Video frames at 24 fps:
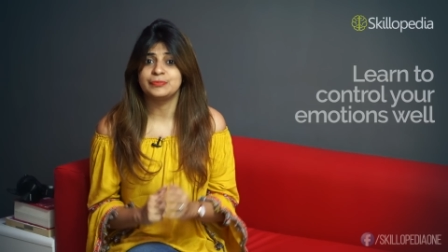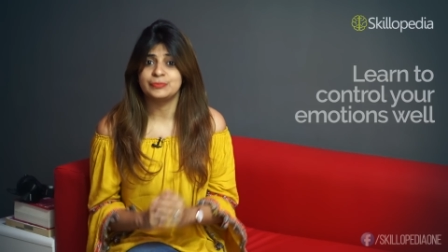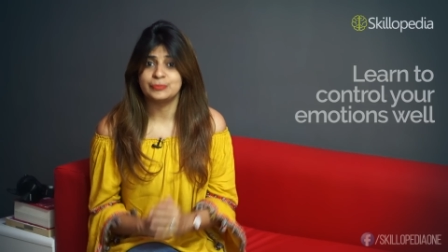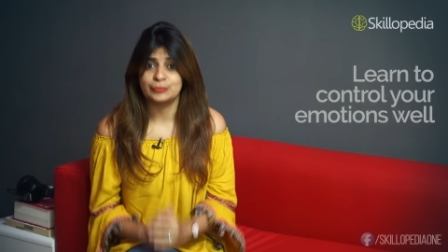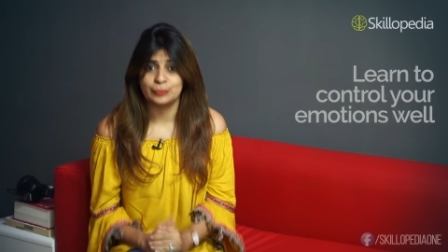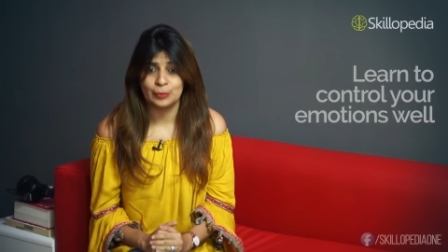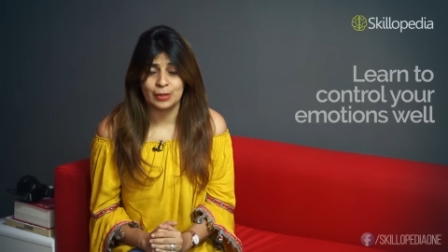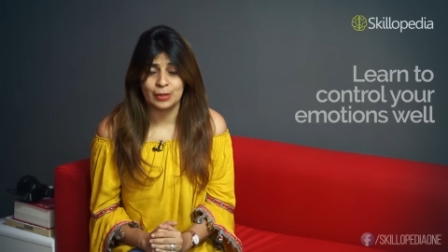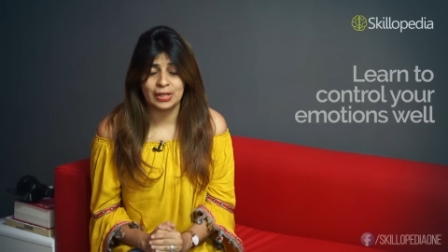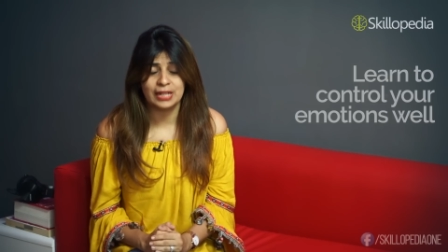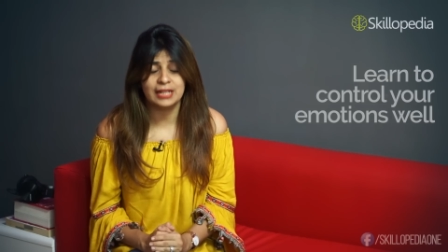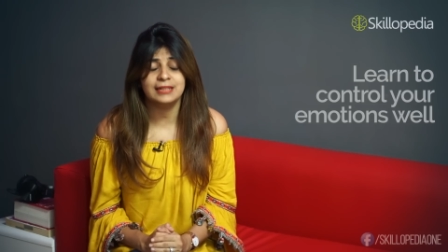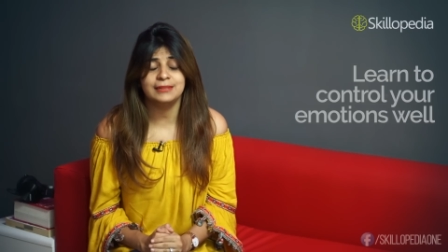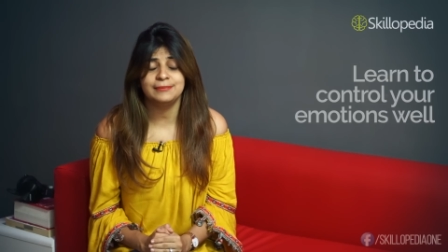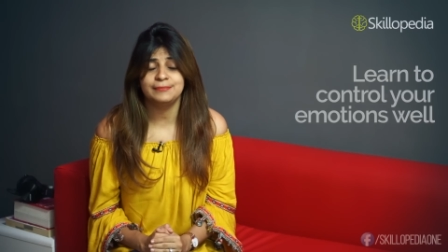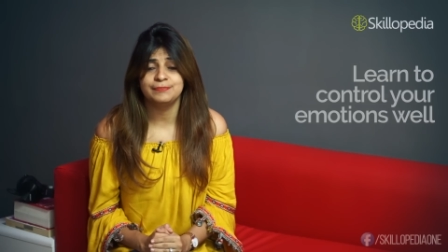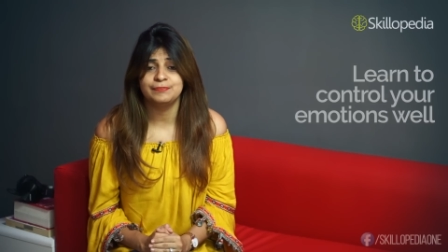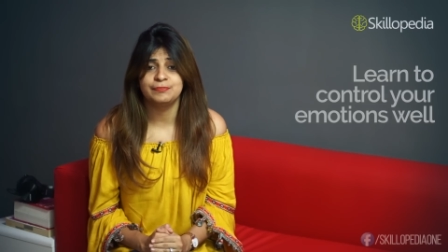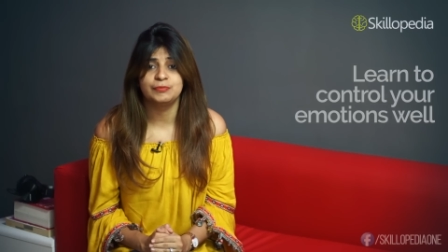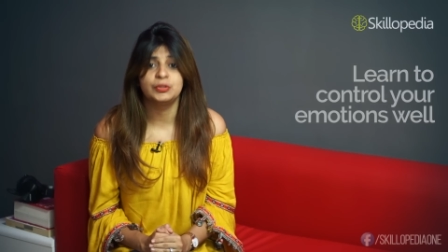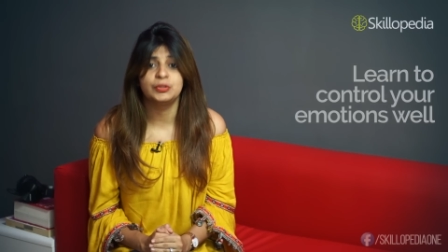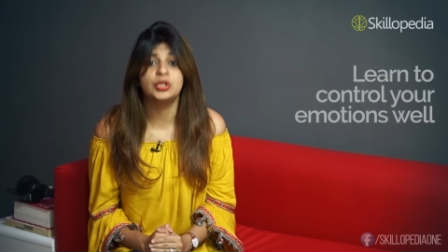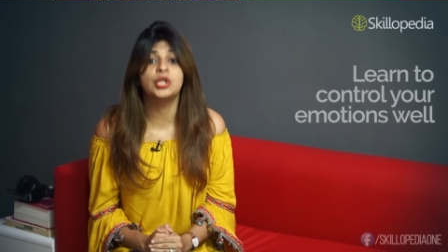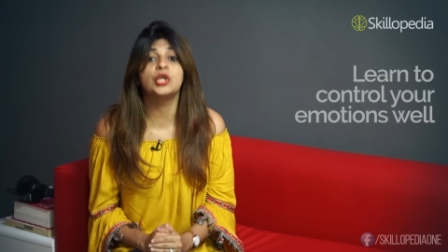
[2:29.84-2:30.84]
well,
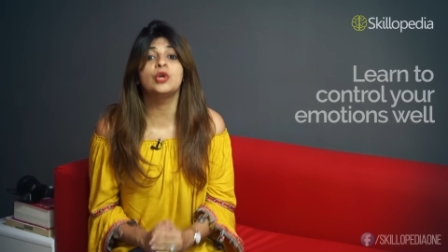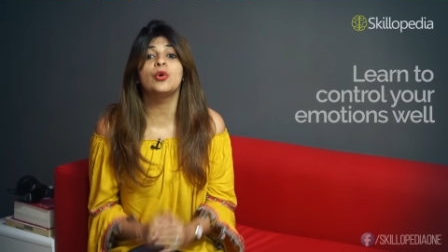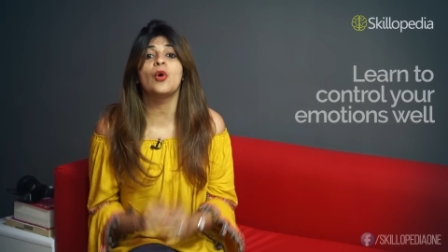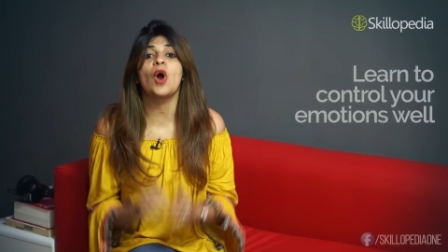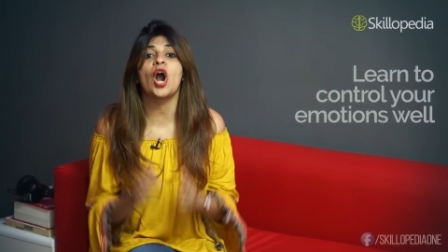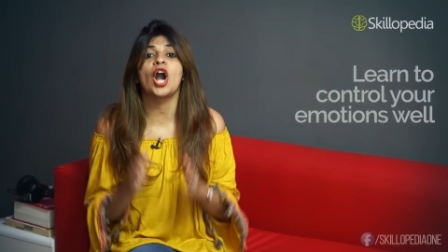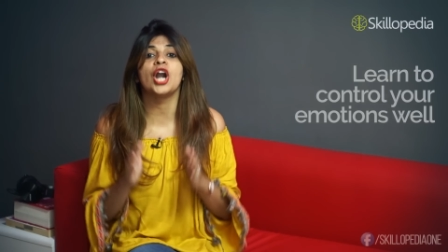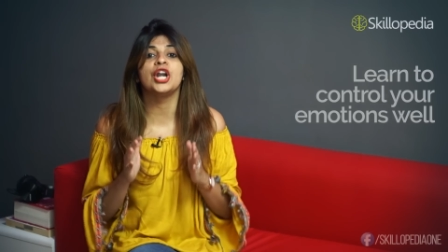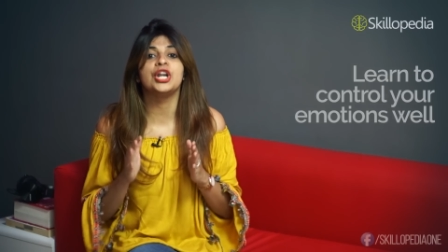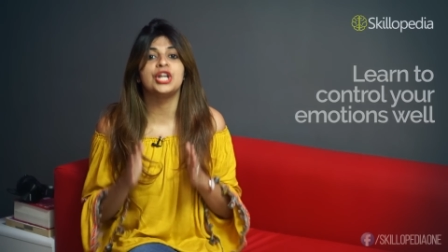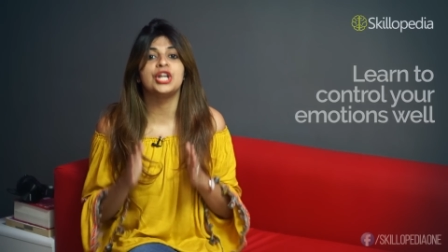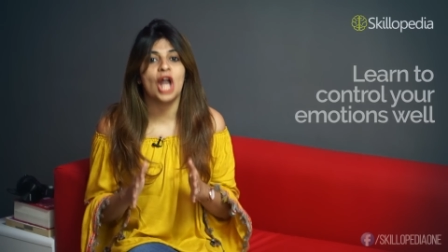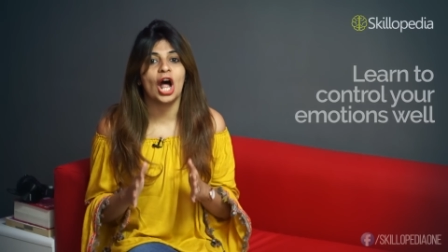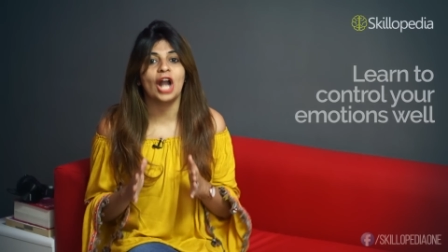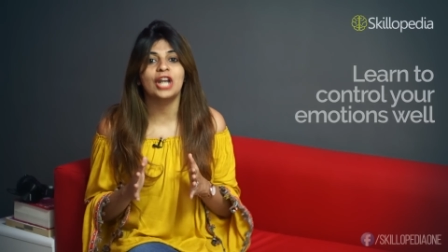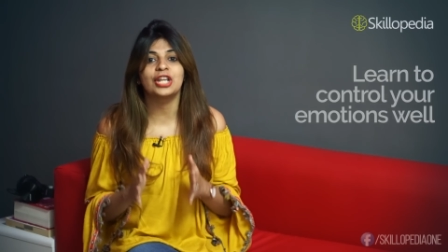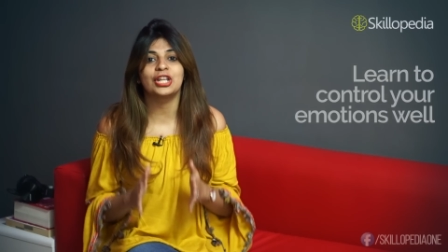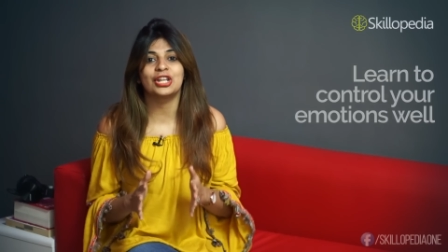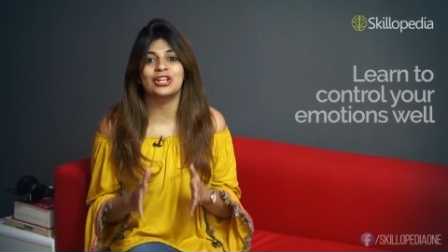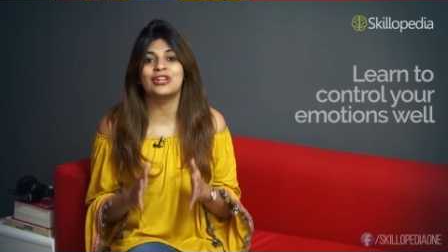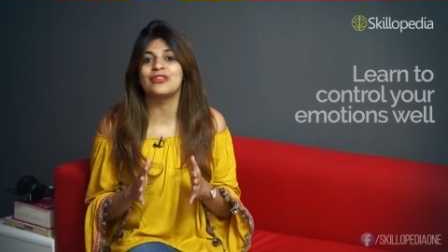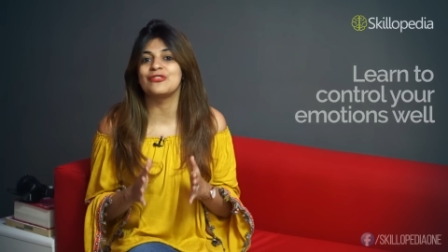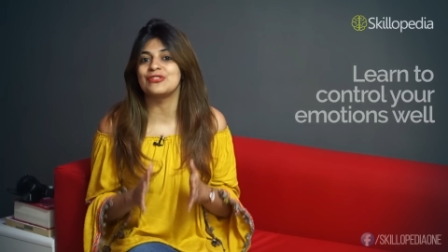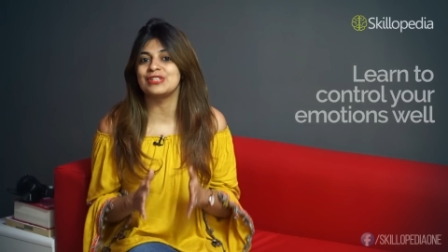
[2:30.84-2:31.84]
you are
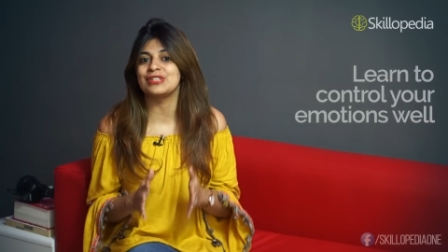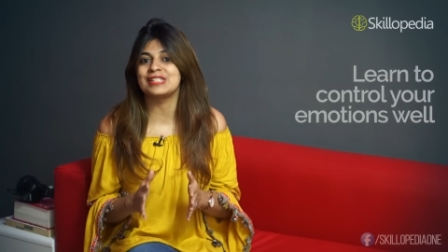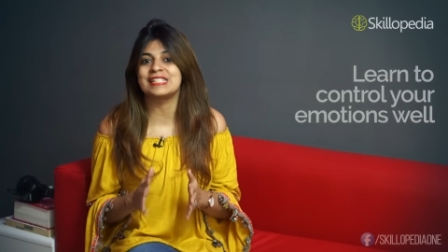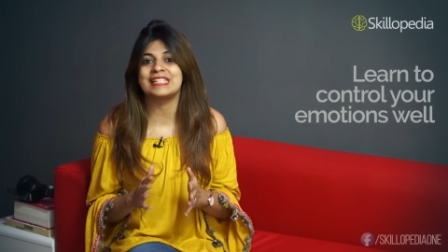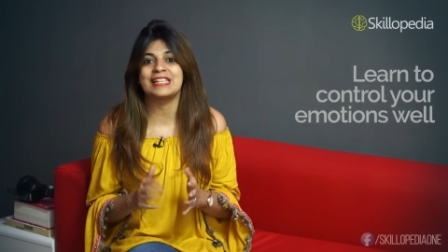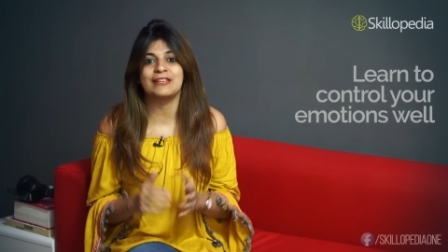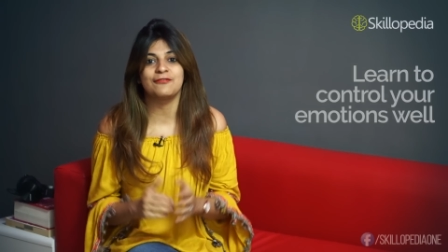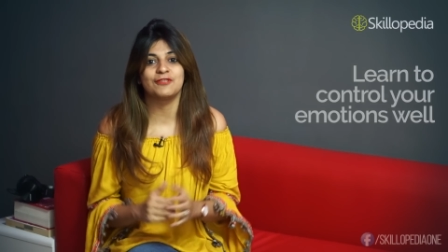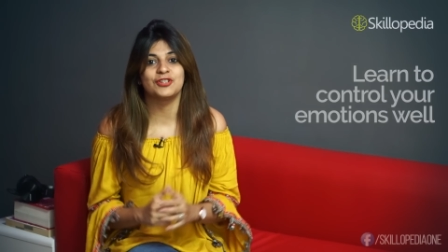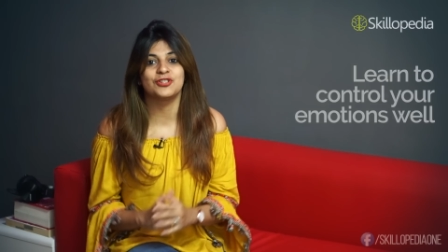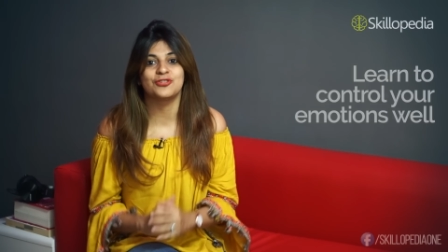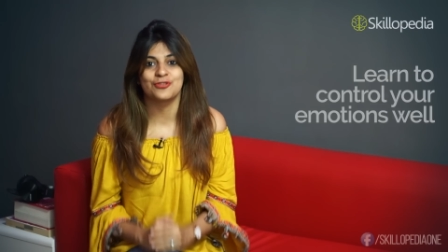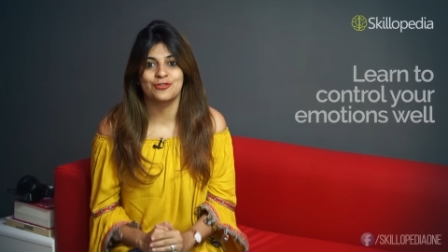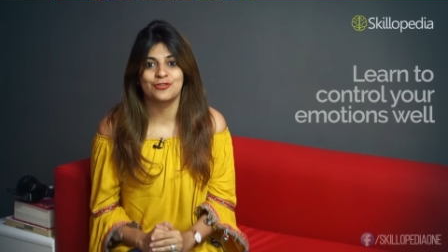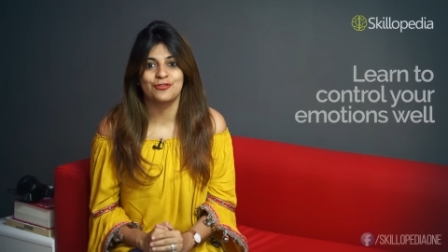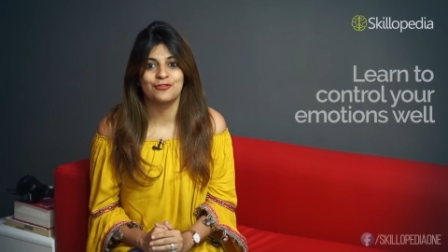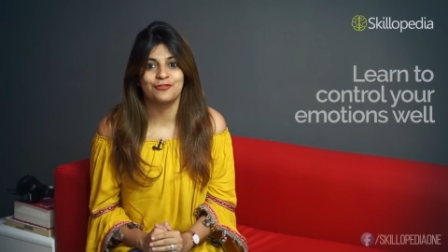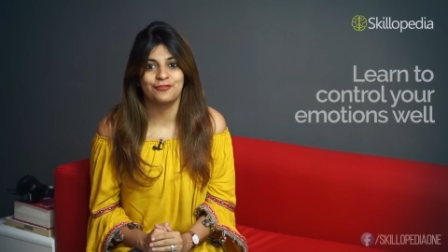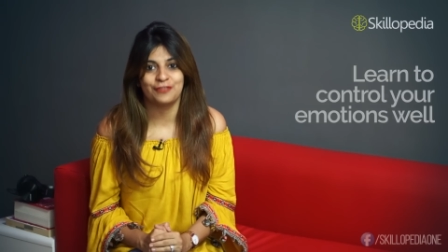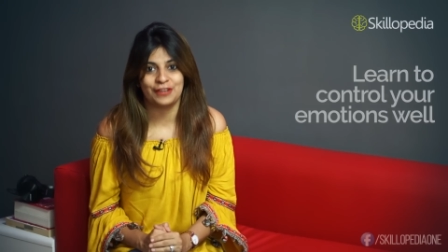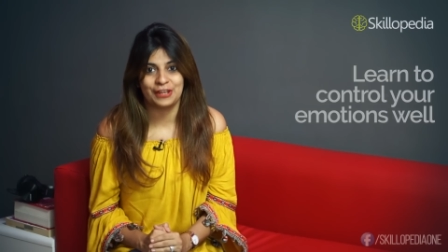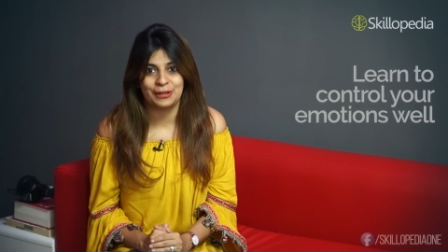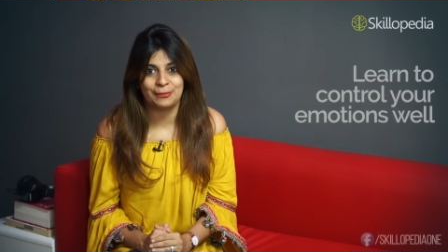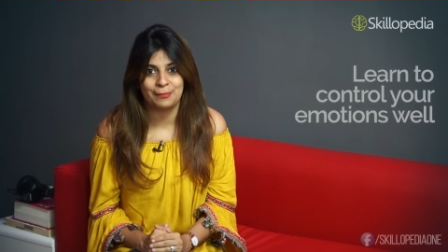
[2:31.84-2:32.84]
not going to receive a true
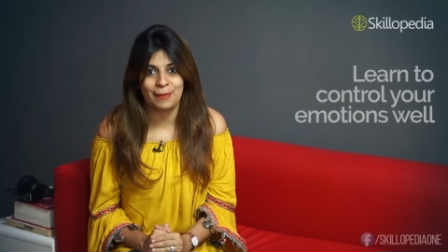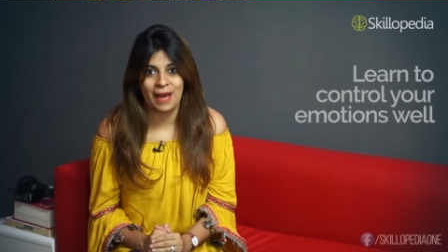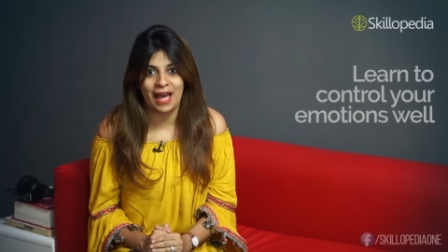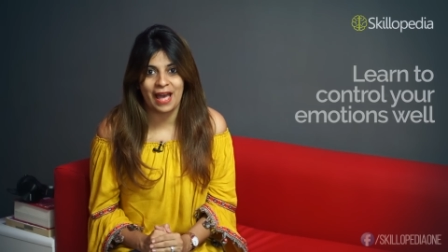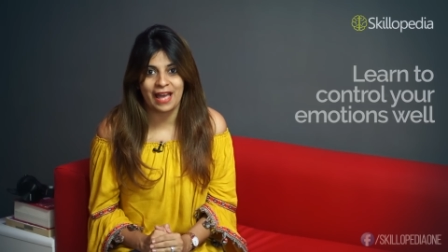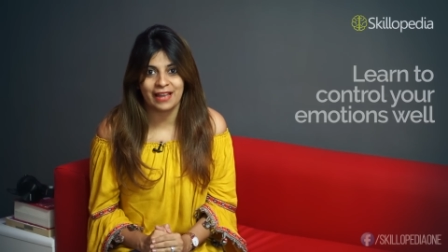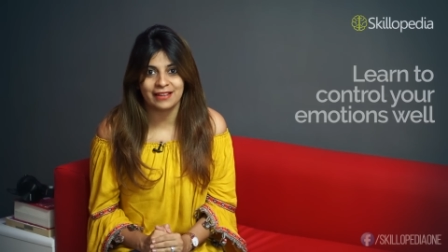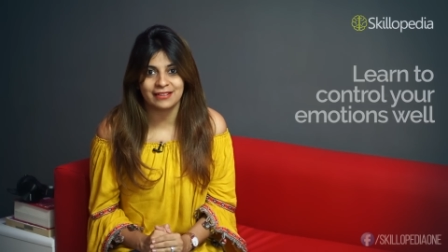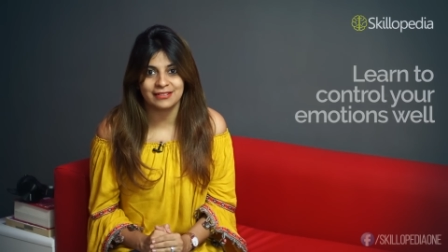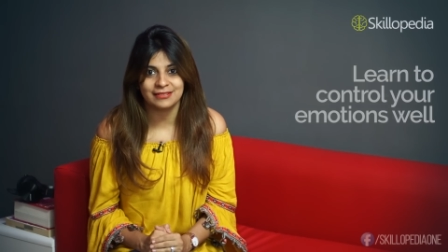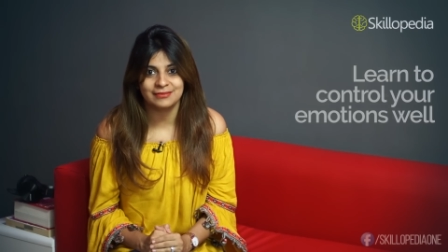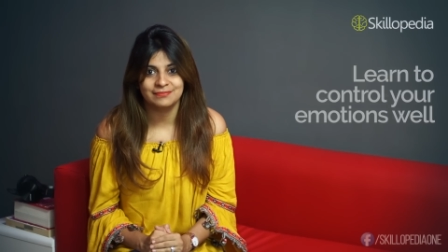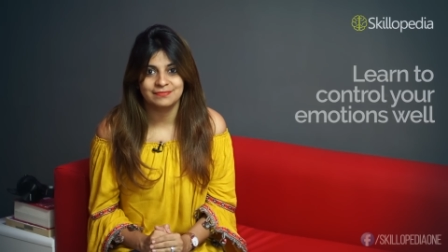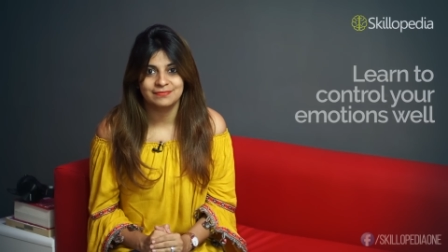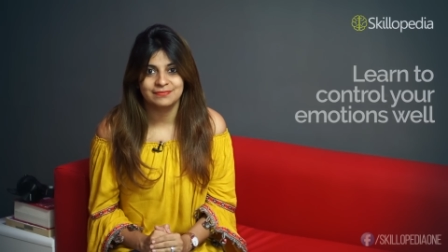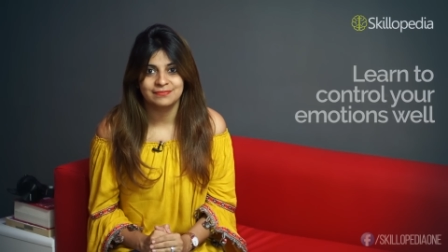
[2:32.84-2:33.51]
feedback.